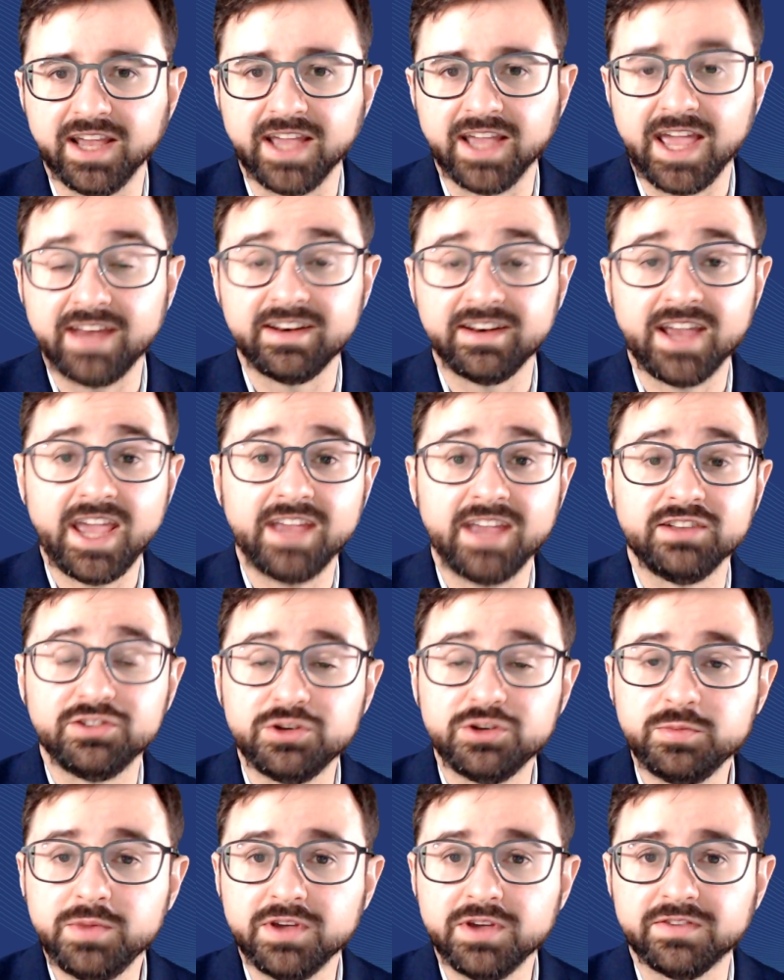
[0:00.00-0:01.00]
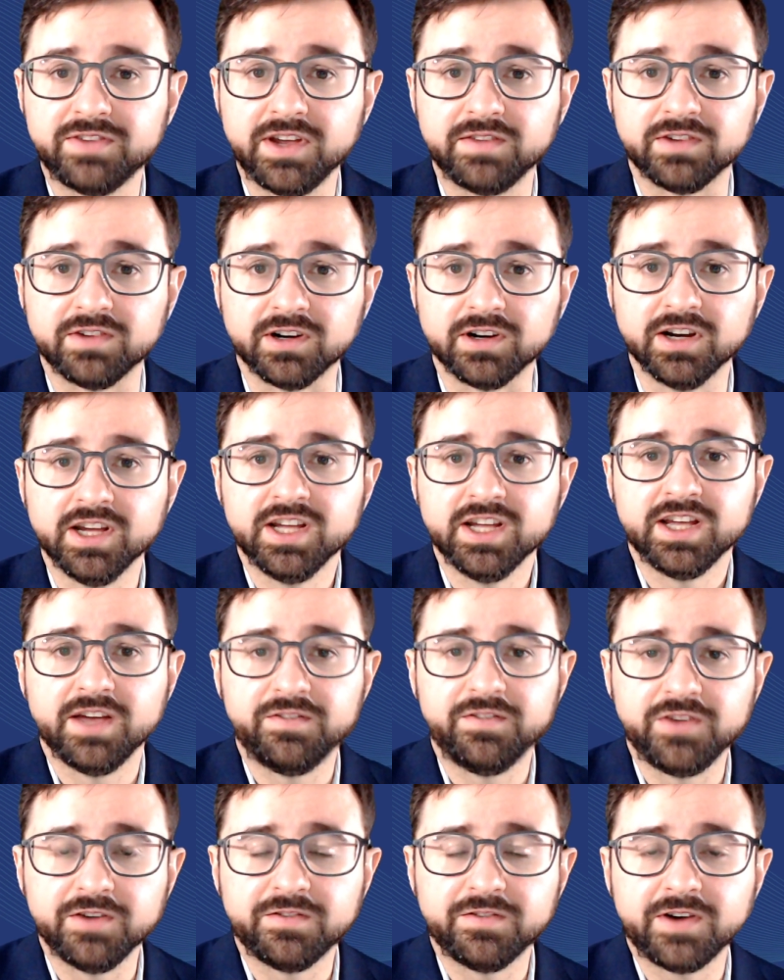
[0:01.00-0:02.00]
And hey, do me a favor. If
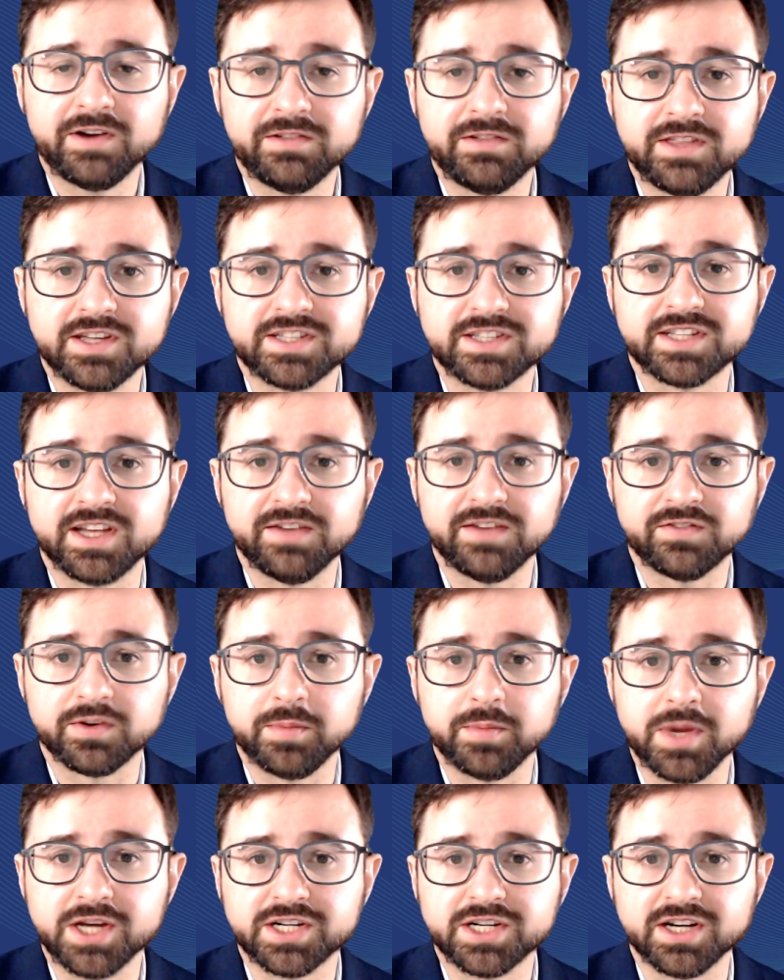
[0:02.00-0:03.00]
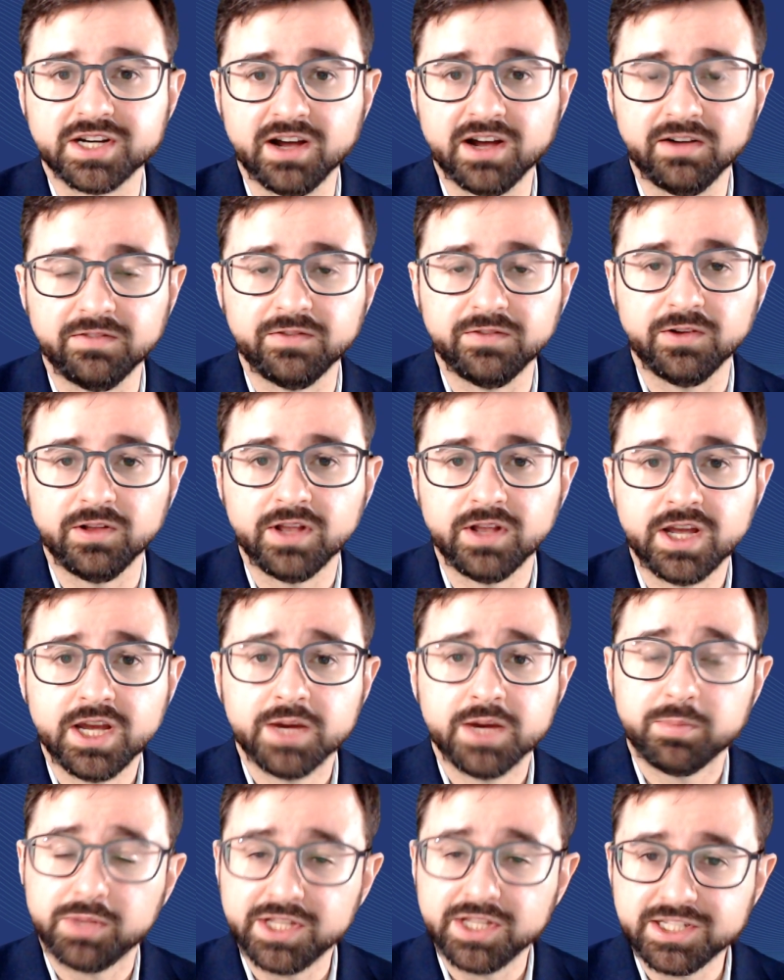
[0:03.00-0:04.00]
you found this information helpful,
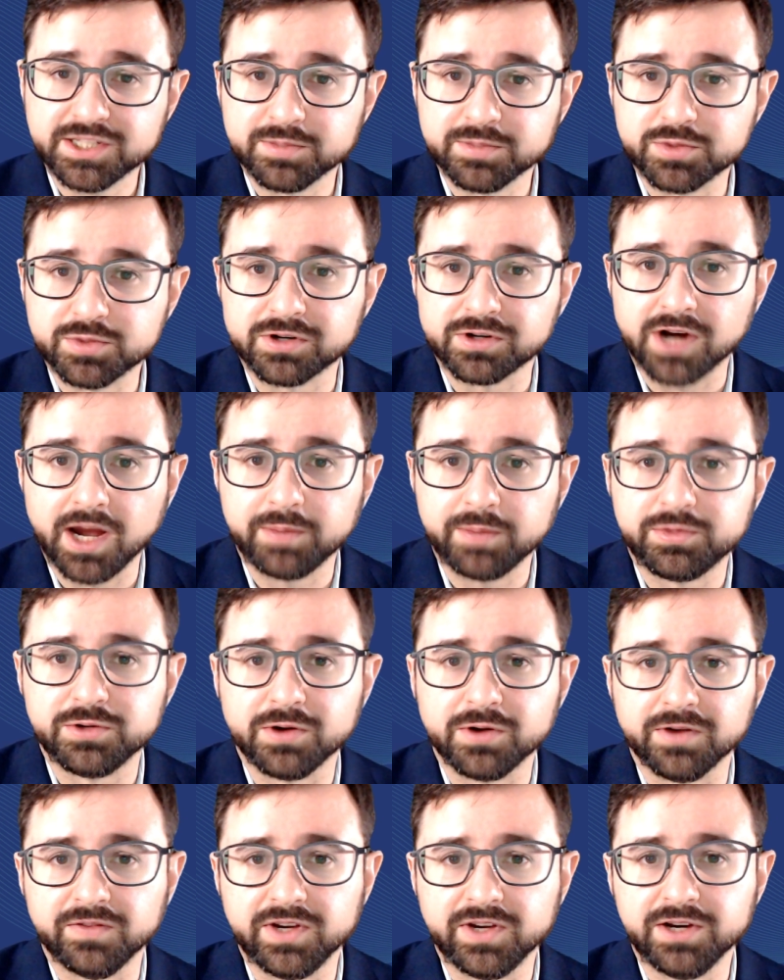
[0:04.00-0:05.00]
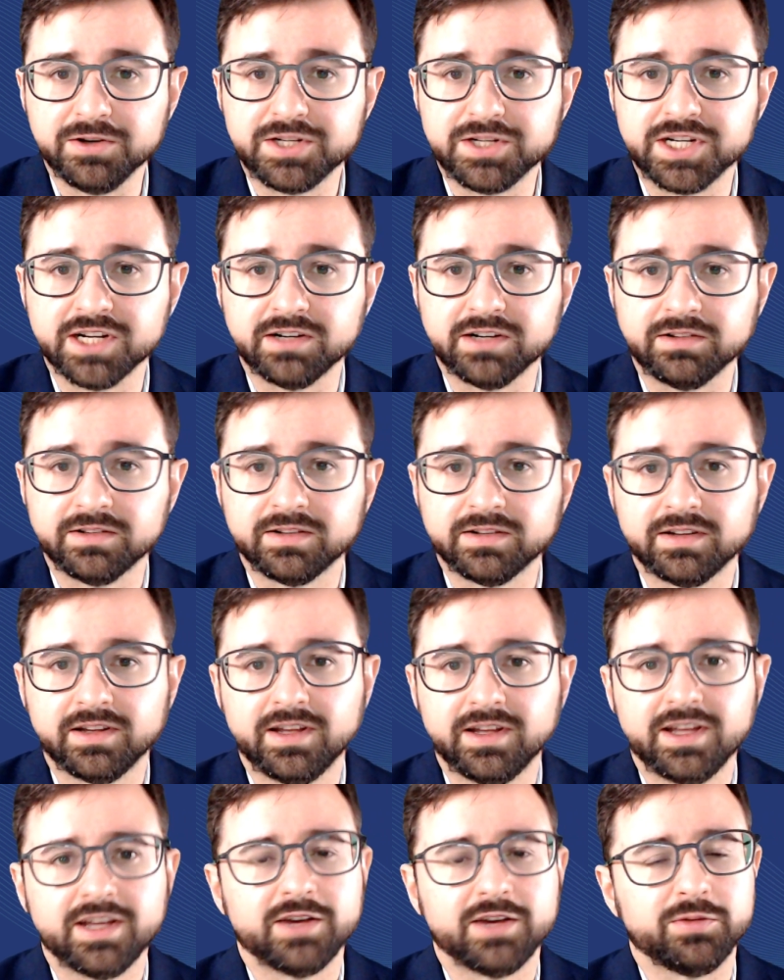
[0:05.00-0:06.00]
please subscribe to our video channel.
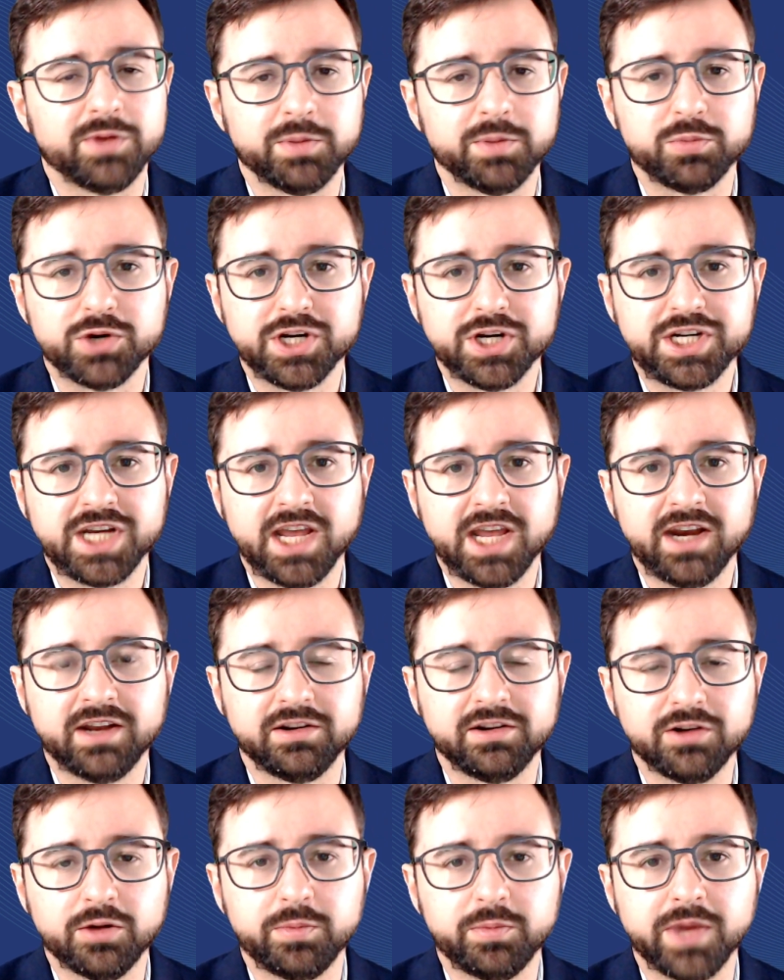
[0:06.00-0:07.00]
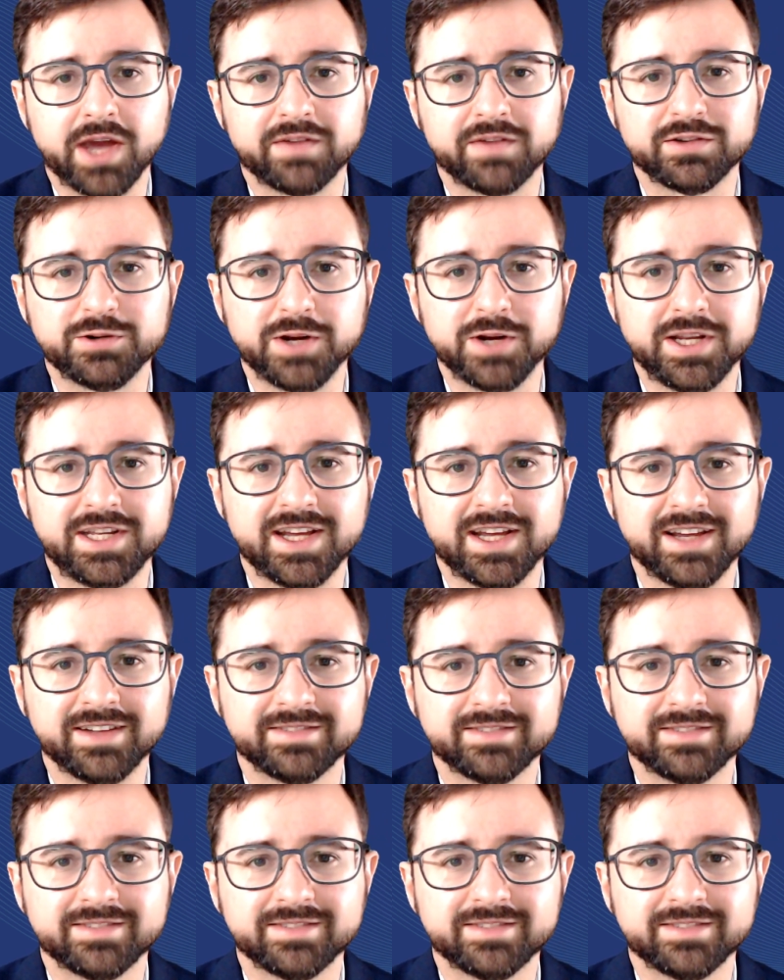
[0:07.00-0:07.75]
We appreciate it and hope you have a great day.